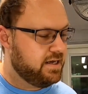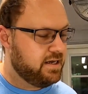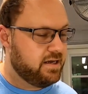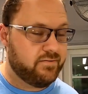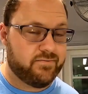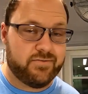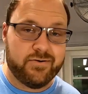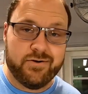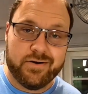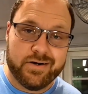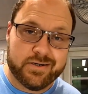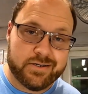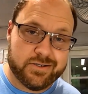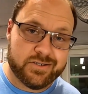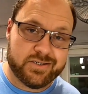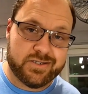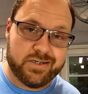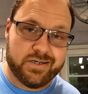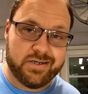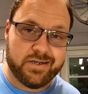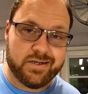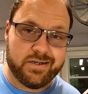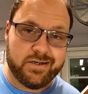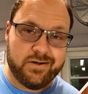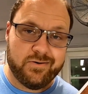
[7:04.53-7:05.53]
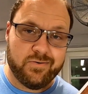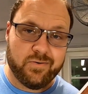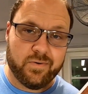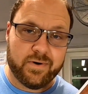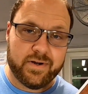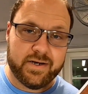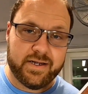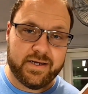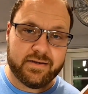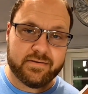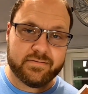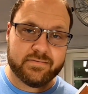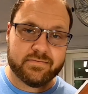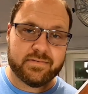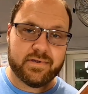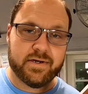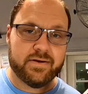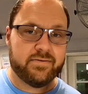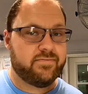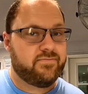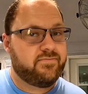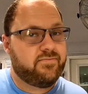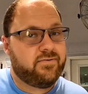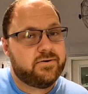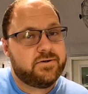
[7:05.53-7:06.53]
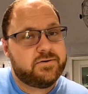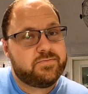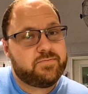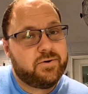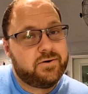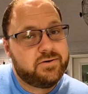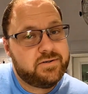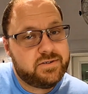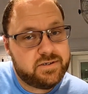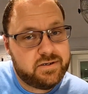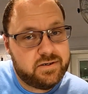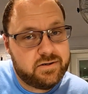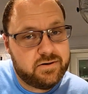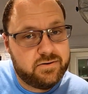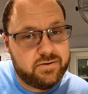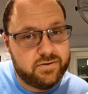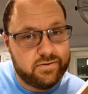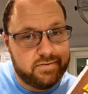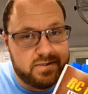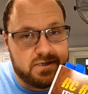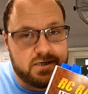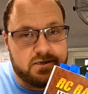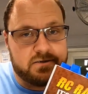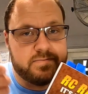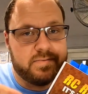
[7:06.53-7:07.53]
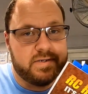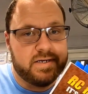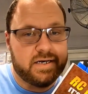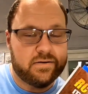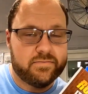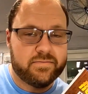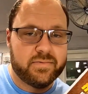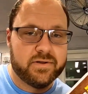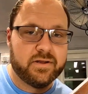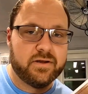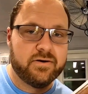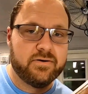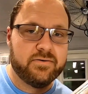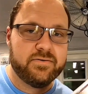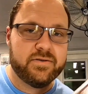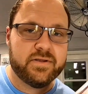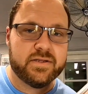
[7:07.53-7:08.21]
If you're interested and you want it, first person who tells me down below